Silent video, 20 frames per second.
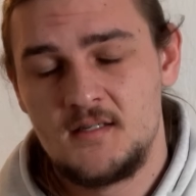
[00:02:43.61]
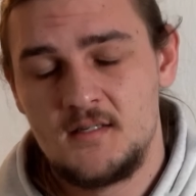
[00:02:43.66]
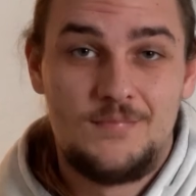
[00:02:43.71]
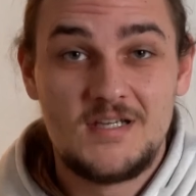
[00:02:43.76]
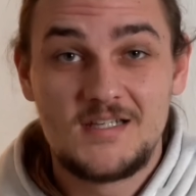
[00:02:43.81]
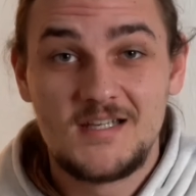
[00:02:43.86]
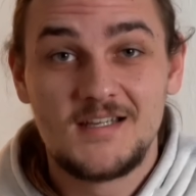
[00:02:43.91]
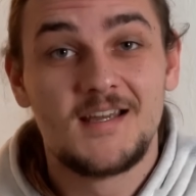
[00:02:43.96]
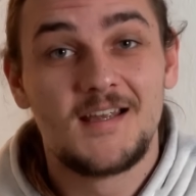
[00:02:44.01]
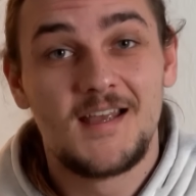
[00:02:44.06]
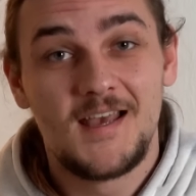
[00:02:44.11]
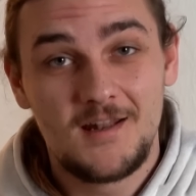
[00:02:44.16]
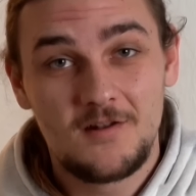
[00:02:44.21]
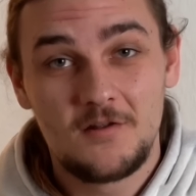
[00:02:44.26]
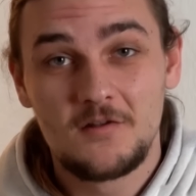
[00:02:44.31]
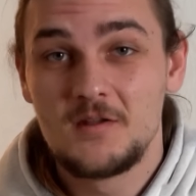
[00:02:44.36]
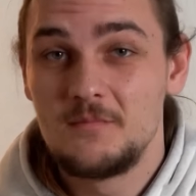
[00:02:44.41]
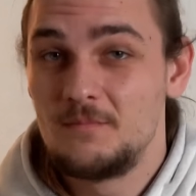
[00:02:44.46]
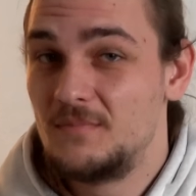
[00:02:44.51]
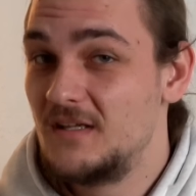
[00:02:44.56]
Picking again
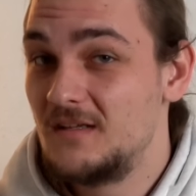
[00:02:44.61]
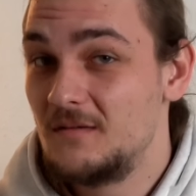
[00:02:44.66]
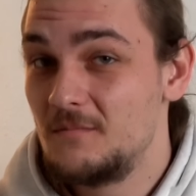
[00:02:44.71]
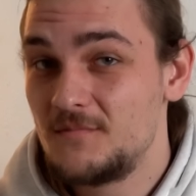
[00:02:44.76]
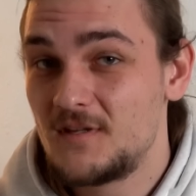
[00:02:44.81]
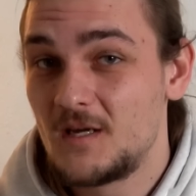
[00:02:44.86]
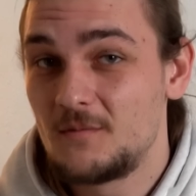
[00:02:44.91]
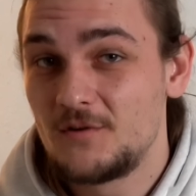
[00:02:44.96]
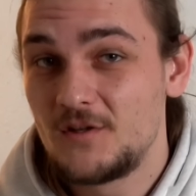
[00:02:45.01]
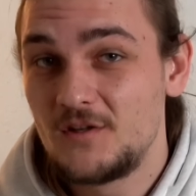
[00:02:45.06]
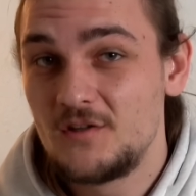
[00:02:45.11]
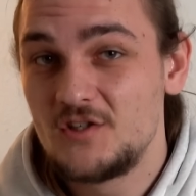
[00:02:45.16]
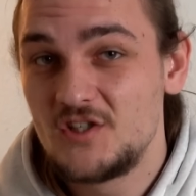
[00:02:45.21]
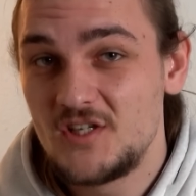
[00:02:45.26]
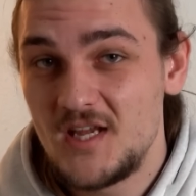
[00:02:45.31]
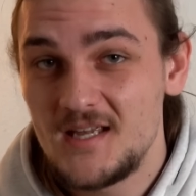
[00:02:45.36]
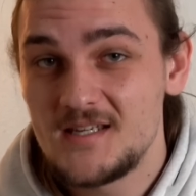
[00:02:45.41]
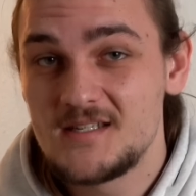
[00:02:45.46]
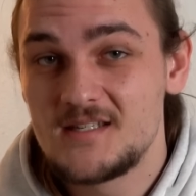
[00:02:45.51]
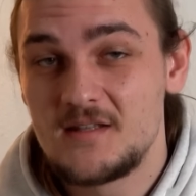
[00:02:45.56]
on the BMW
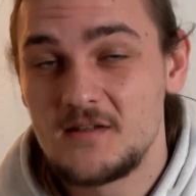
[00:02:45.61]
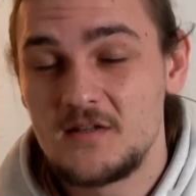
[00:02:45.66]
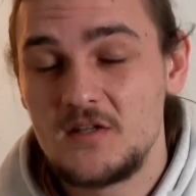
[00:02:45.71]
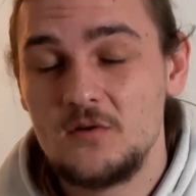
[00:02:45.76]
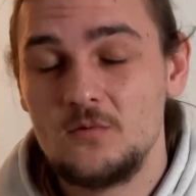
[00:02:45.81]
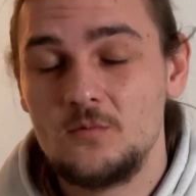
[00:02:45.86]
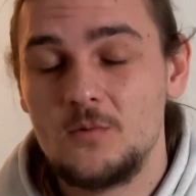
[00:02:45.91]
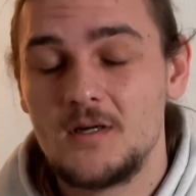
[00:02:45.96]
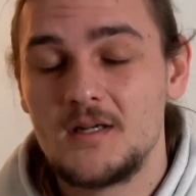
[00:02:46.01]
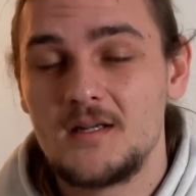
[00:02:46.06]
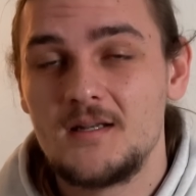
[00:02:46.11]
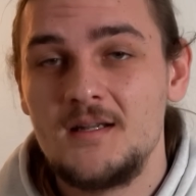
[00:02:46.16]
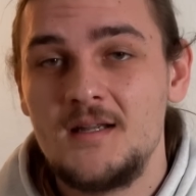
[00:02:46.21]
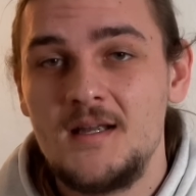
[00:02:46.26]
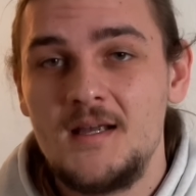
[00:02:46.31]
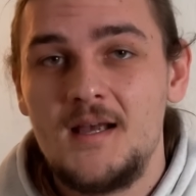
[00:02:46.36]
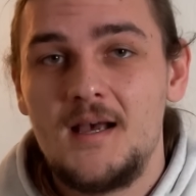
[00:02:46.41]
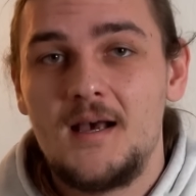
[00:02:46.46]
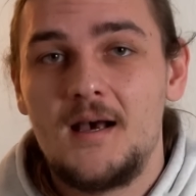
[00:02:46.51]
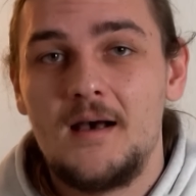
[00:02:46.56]
GS, the new one,
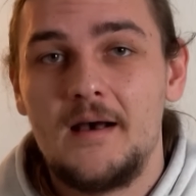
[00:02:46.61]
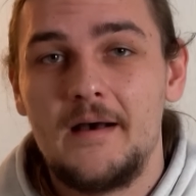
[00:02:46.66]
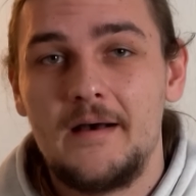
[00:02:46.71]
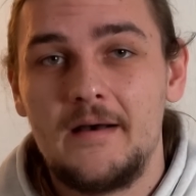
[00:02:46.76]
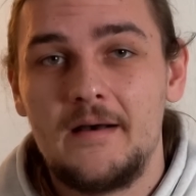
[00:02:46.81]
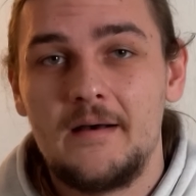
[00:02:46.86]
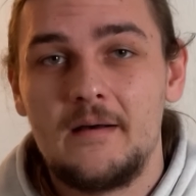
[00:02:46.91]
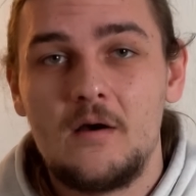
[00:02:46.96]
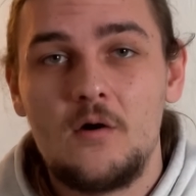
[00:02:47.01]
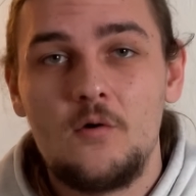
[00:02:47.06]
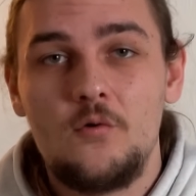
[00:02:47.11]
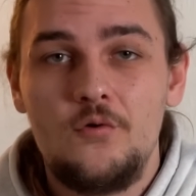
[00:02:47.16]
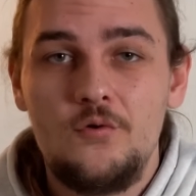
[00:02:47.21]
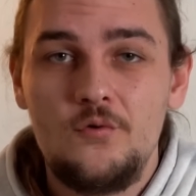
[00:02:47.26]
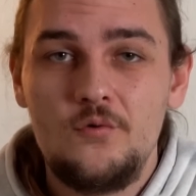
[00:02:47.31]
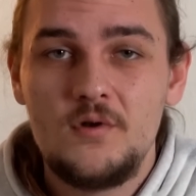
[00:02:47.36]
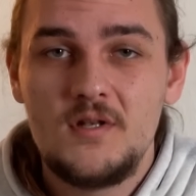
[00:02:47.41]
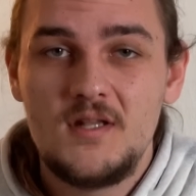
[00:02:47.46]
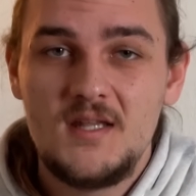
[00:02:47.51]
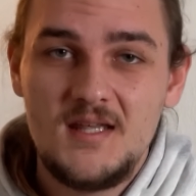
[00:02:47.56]
uh,
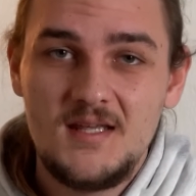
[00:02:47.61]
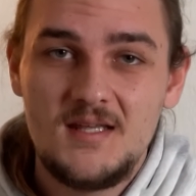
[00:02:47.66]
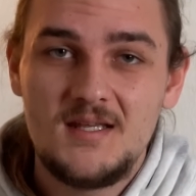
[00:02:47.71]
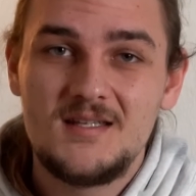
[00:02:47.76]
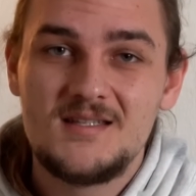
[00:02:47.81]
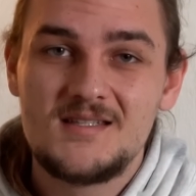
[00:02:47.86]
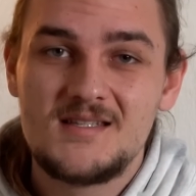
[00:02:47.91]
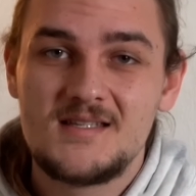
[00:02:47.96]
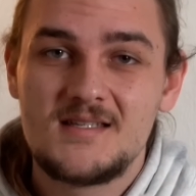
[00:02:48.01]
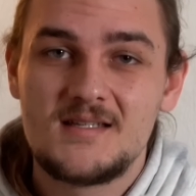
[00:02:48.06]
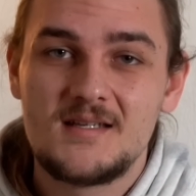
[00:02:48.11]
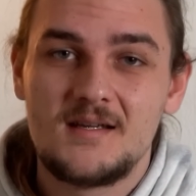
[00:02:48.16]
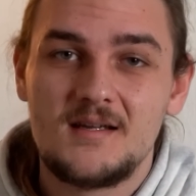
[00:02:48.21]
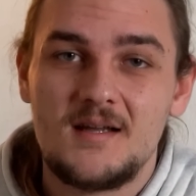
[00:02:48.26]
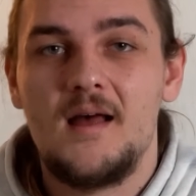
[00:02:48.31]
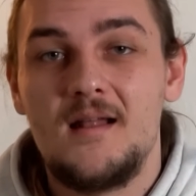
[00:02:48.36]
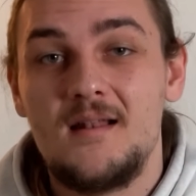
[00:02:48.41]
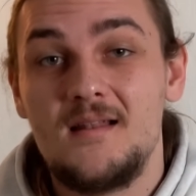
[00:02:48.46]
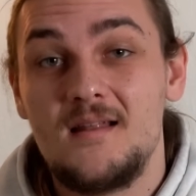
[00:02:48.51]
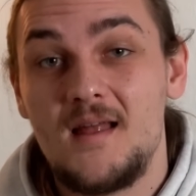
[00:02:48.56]
who needs
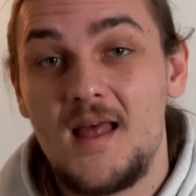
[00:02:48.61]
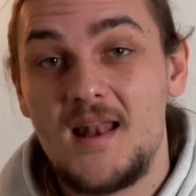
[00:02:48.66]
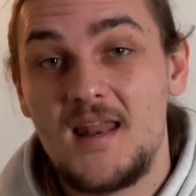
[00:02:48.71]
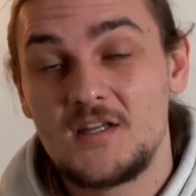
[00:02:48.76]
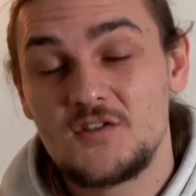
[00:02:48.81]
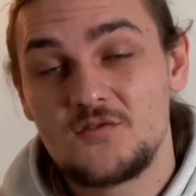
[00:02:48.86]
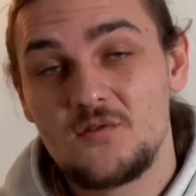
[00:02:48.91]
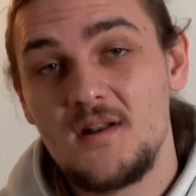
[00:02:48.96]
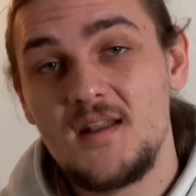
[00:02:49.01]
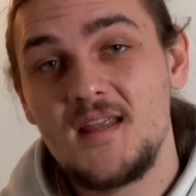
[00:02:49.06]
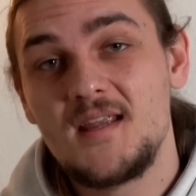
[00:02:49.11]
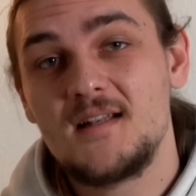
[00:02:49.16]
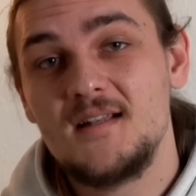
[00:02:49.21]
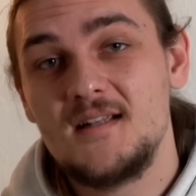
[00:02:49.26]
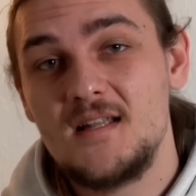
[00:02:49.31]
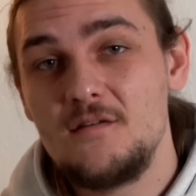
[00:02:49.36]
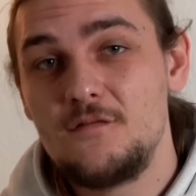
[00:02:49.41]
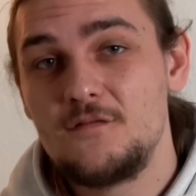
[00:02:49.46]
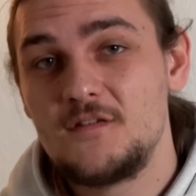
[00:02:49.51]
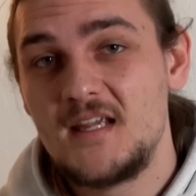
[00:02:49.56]
electronic
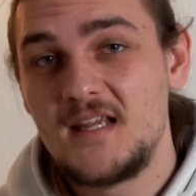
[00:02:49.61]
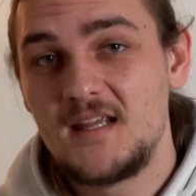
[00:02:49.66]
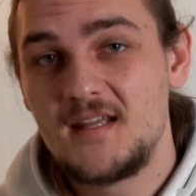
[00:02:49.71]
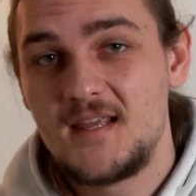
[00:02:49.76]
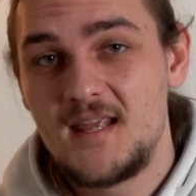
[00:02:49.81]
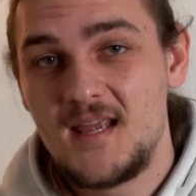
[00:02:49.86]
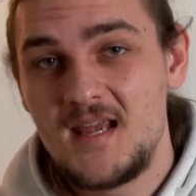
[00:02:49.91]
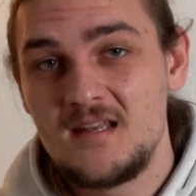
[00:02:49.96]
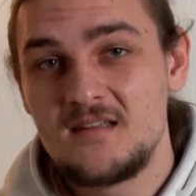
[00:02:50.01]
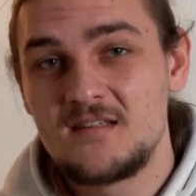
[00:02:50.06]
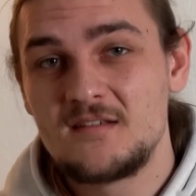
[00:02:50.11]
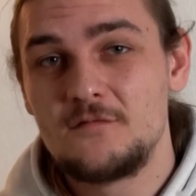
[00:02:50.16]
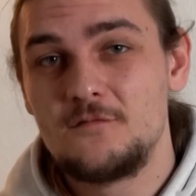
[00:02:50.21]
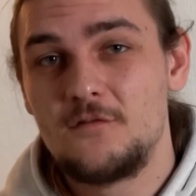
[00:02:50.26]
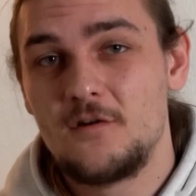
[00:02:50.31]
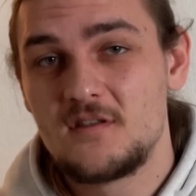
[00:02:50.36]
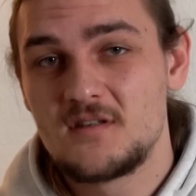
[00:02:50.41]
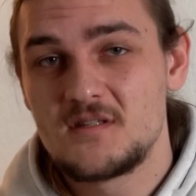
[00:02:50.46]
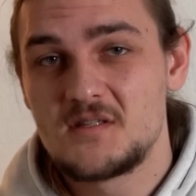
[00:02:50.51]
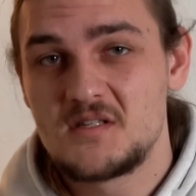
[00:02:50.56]
lifting kit
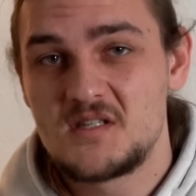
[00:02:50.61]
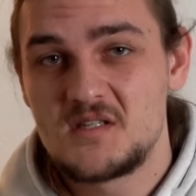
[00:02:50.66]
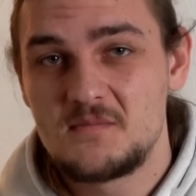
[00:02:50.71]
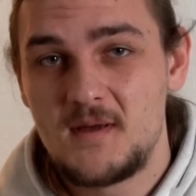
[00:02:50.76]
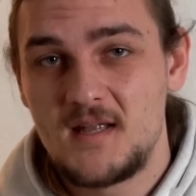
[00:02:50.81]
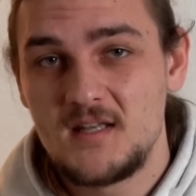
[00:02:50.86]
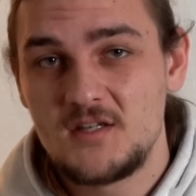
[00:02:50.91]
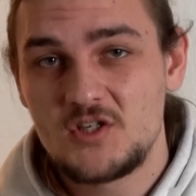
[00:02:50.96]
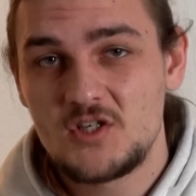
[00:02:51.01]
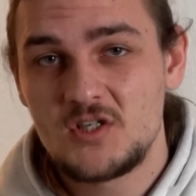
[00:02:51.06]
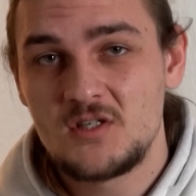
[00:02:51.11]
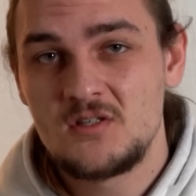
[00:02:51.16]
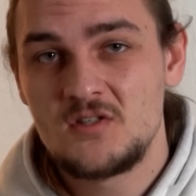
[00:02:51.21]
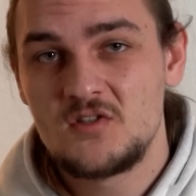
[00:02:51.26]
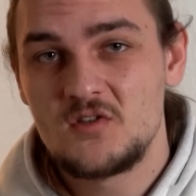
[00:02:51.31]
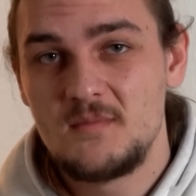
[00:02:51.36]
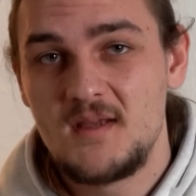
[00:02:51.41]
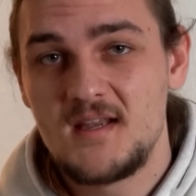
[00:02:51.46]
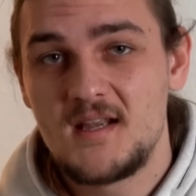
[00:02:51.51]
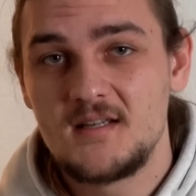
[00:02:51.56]
for the suspension
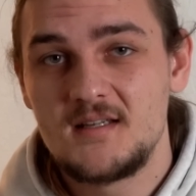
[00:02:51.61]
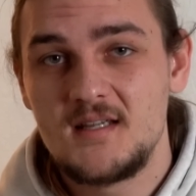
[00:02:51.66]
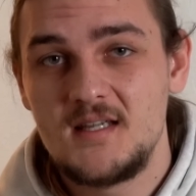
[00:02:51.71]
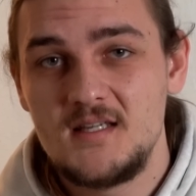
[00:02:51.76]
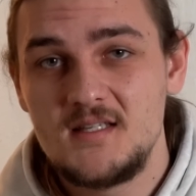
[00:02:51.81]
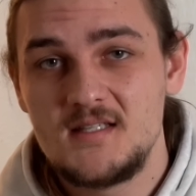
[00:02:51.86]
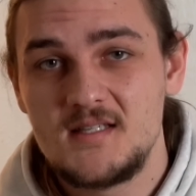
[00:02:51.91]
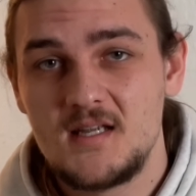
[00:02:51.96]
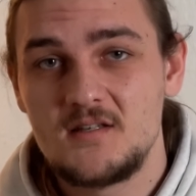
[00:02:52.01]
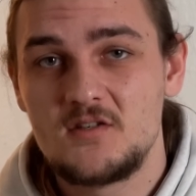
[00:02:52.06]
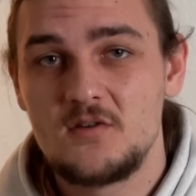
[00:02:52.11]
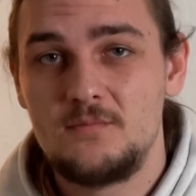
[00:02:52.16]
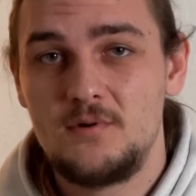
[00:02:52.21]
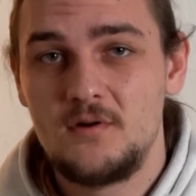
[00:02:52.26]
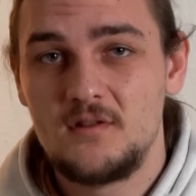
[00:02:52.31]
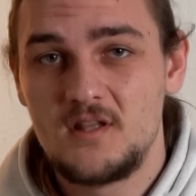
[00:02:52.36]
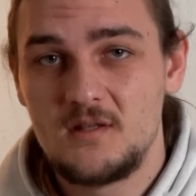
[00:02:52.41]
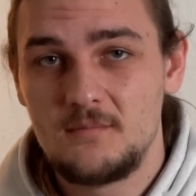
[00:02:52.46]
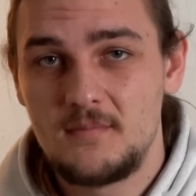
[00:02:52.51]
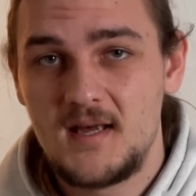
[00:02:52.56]
to make it easier to
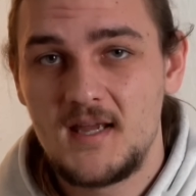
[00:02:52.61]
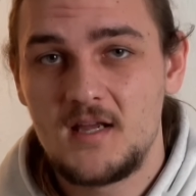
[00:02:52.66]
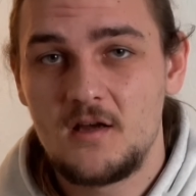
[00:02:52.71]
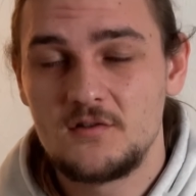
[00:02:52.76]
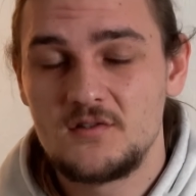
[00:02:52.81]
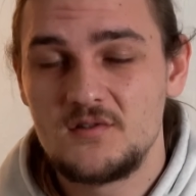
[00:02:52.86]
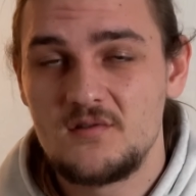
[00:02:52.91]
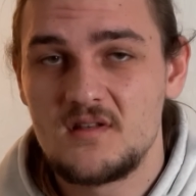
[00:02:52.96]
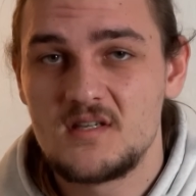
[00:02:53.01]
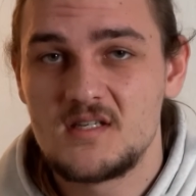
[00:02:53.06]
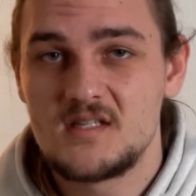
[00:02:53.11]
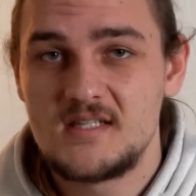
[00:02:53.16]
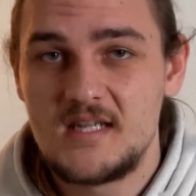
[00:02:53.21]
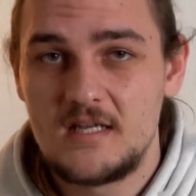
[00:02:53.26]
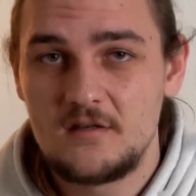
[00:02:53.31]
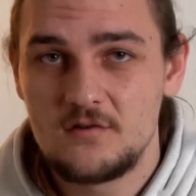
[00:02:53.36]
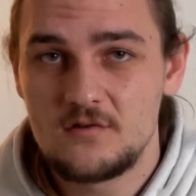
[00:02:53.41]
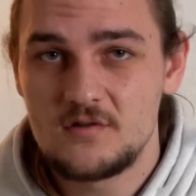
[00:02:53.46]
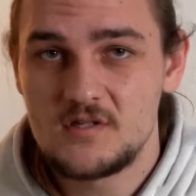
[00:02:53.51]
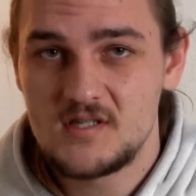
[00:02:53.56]
put the bike onto the
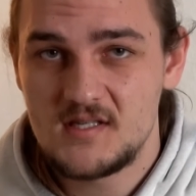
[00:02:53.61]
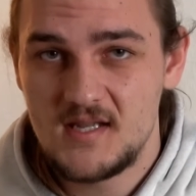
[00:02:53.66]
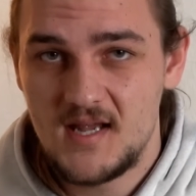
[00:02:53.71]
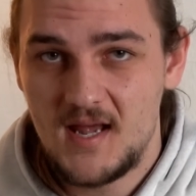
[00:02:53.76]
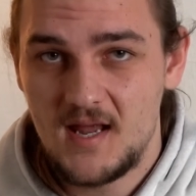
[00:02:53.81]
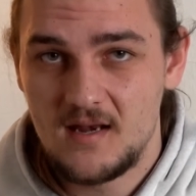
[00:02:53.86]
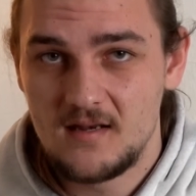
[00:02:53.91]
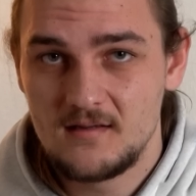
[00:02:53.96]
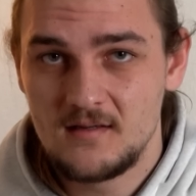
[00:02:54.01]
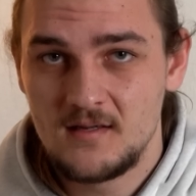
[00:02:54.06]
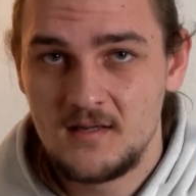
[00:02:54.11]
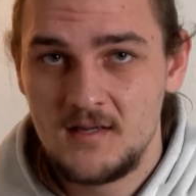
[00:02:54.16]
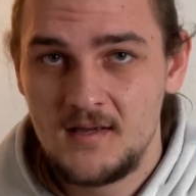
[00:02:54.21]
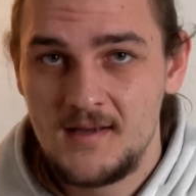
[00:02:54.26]
center stand.